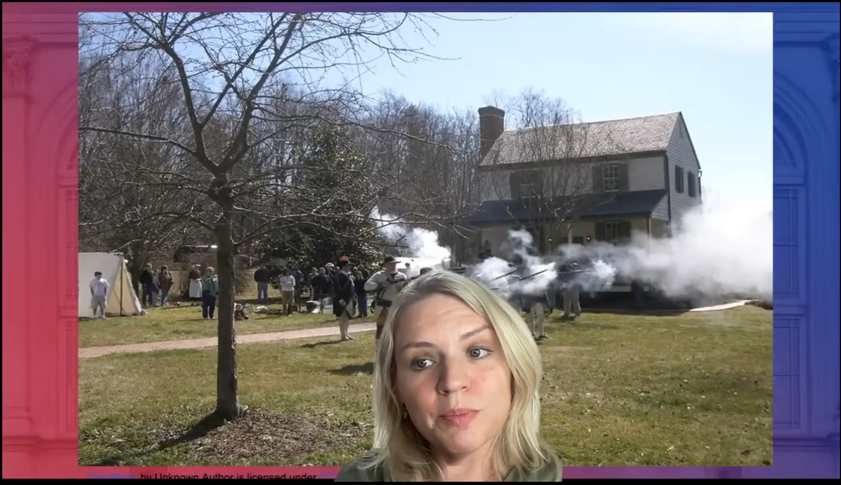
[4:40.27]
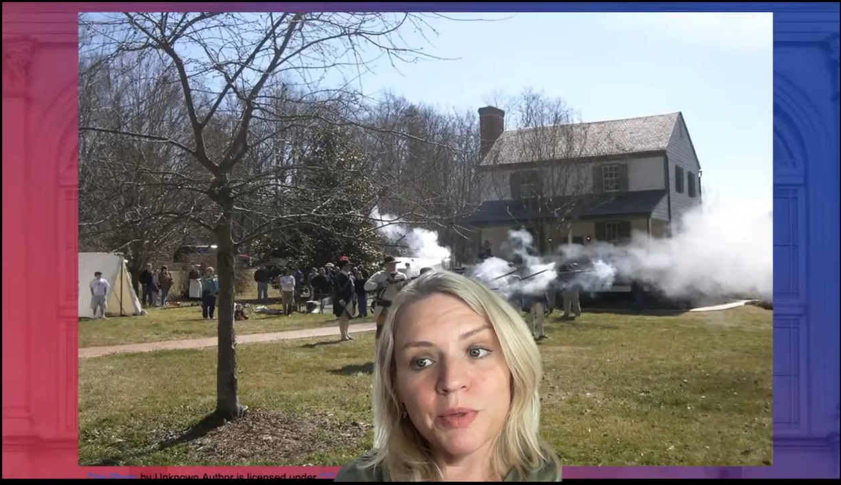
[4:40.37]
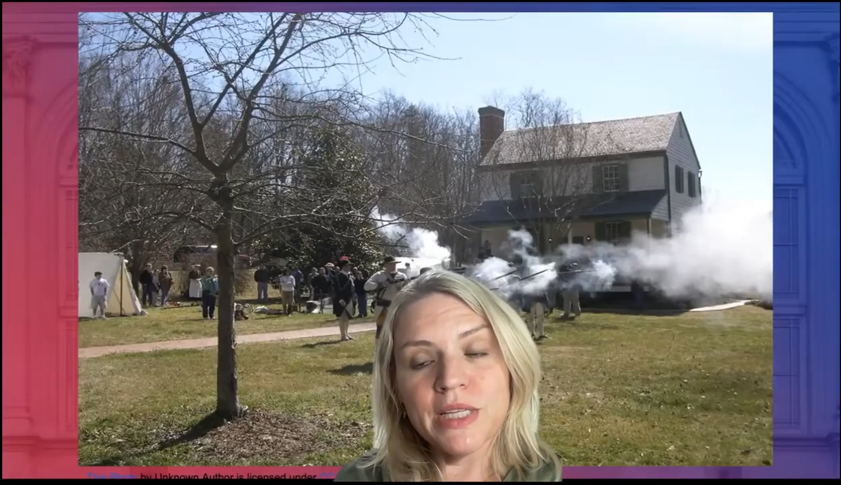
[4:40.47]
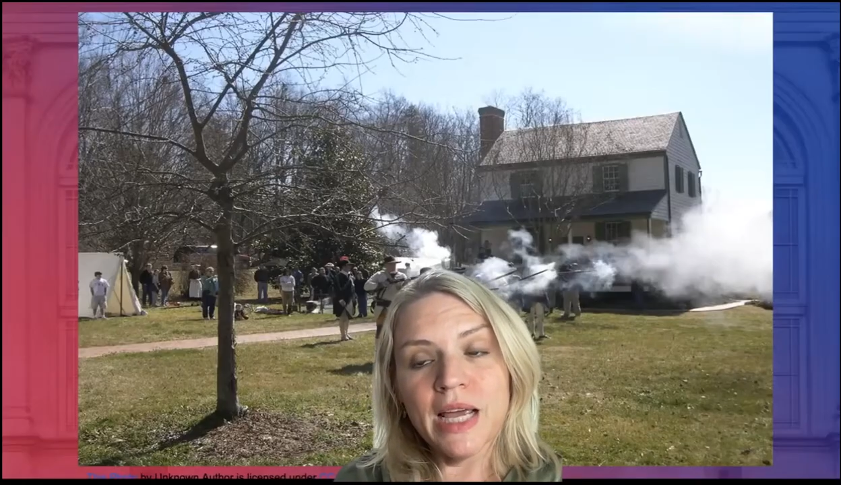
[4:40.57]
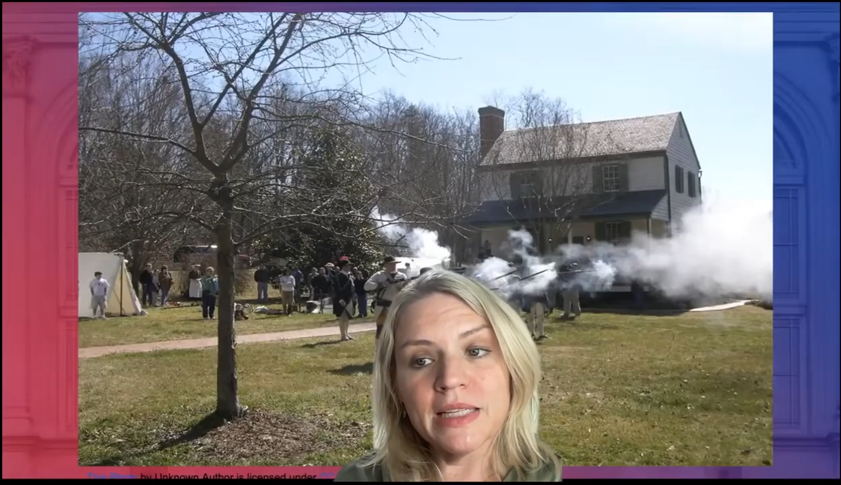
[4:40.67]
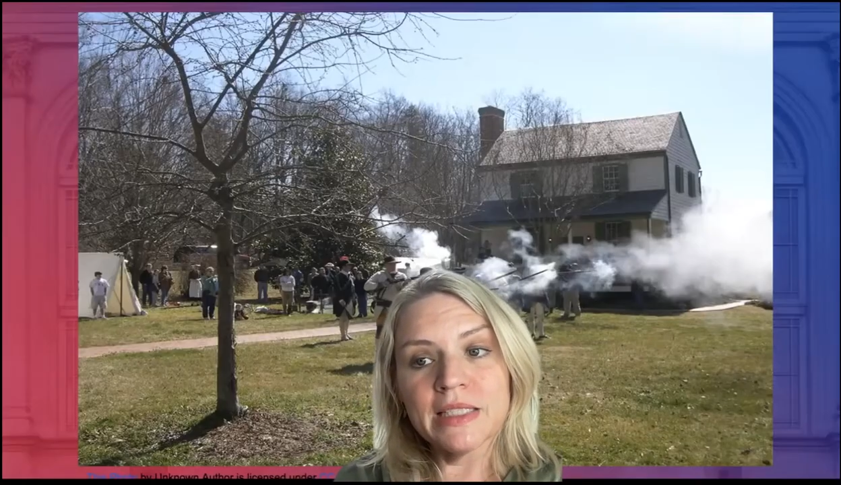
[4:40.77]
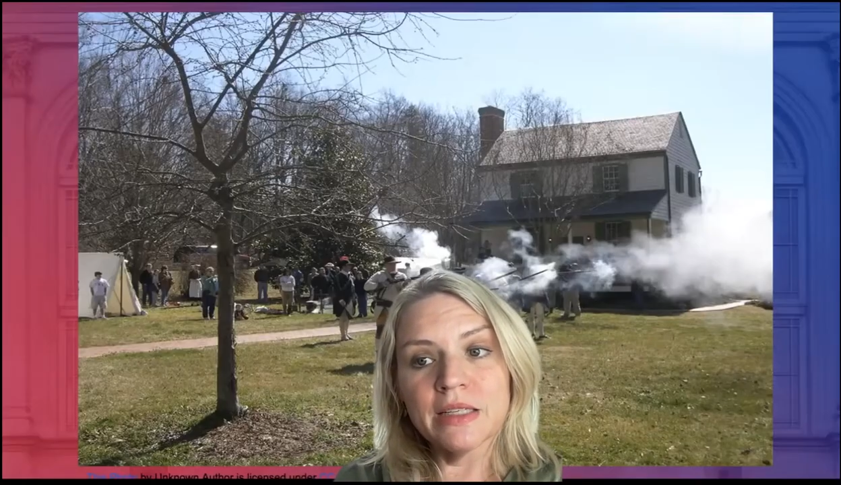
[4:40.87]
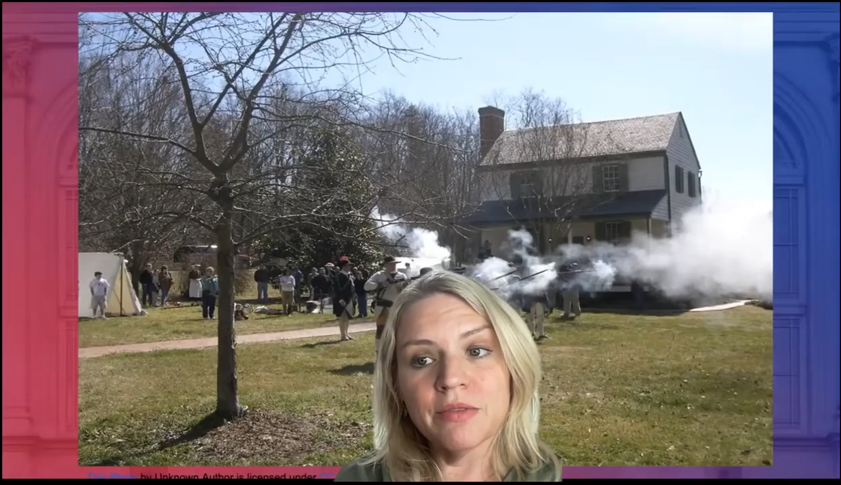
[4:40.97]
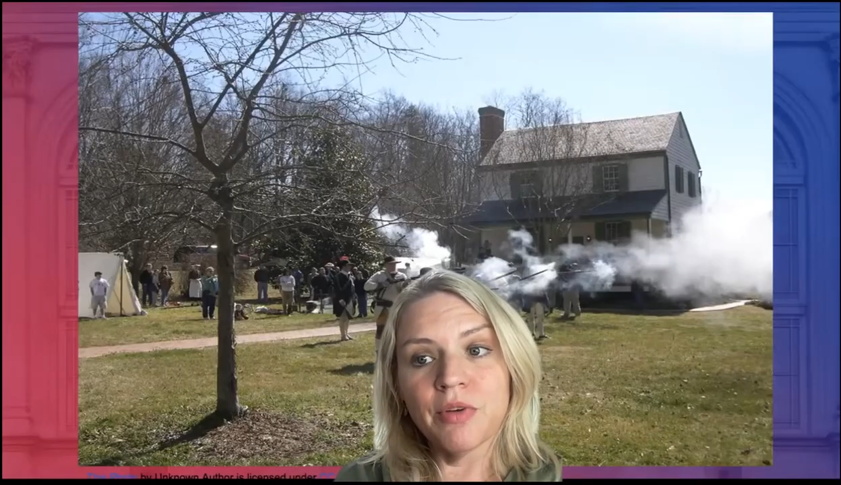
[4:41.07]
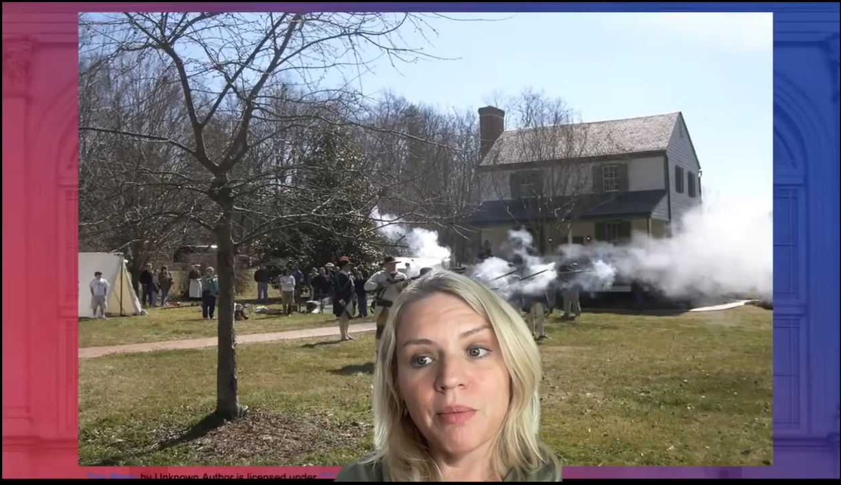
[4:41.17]

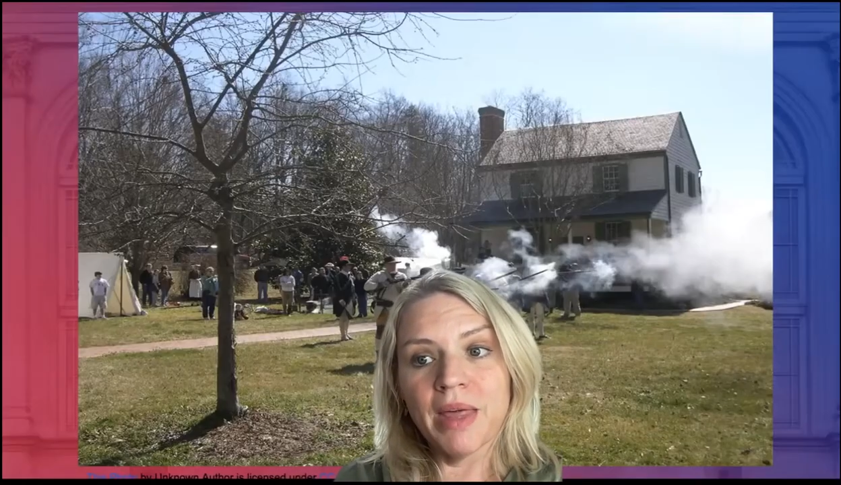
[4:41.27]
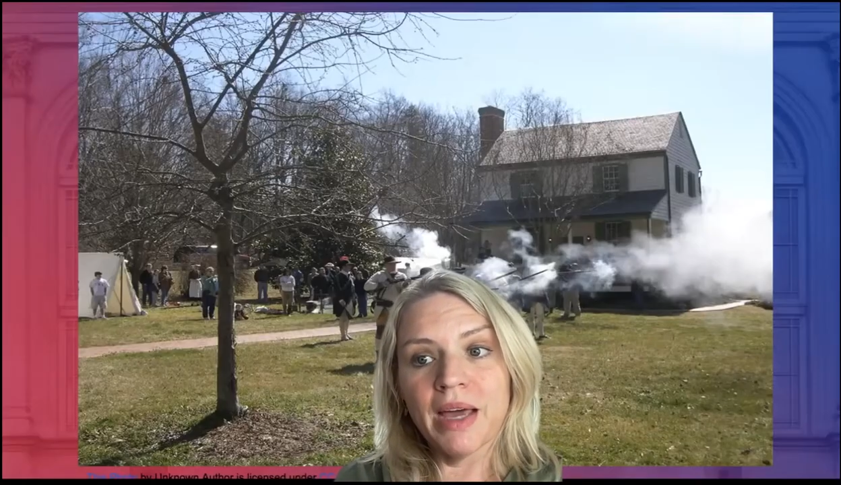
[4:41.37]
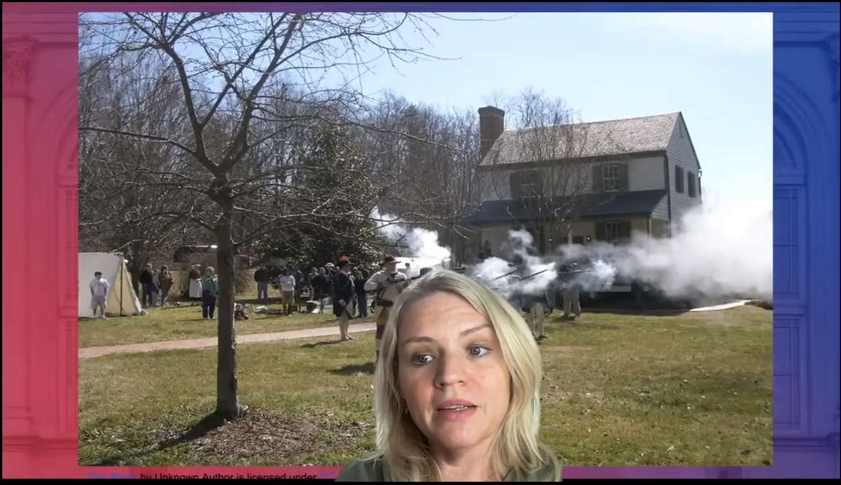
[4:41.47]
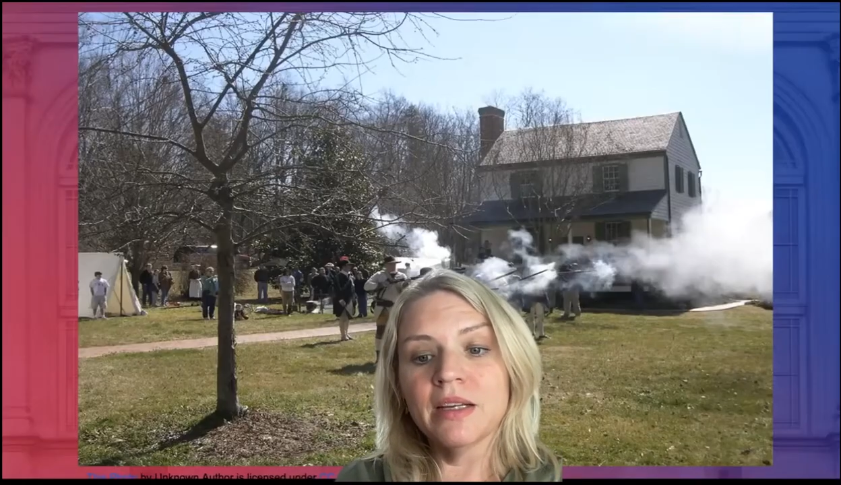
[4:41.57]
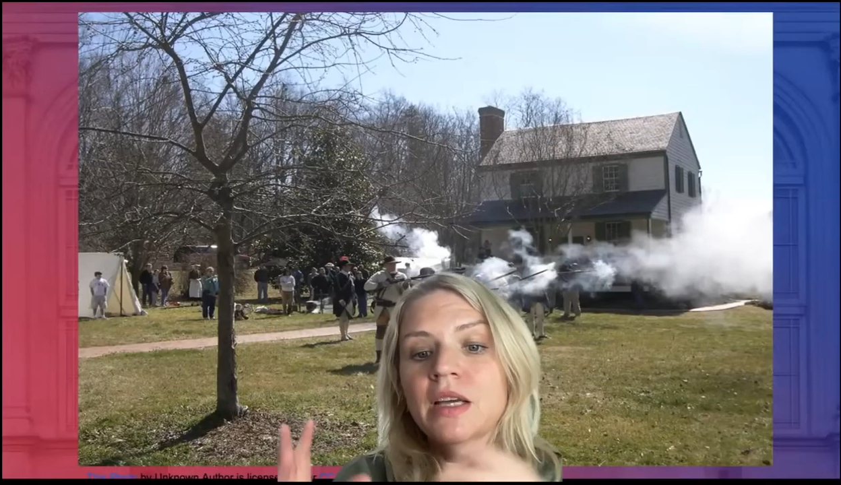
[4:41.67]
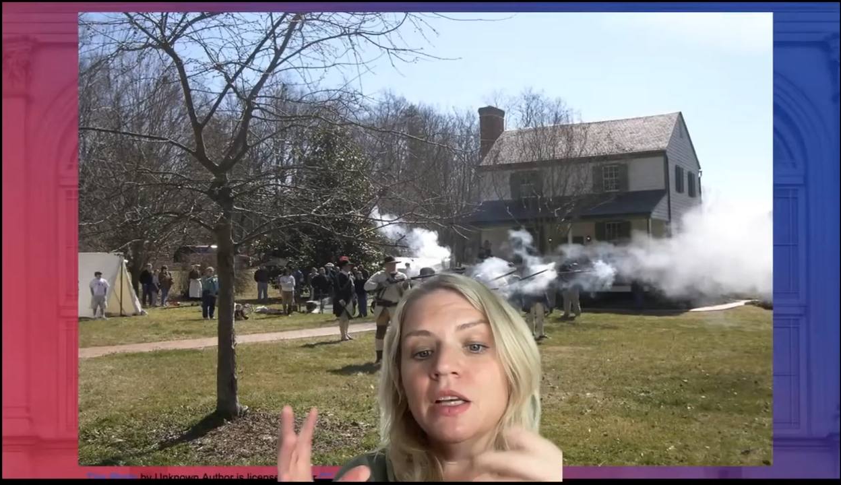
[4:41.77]
protected from that.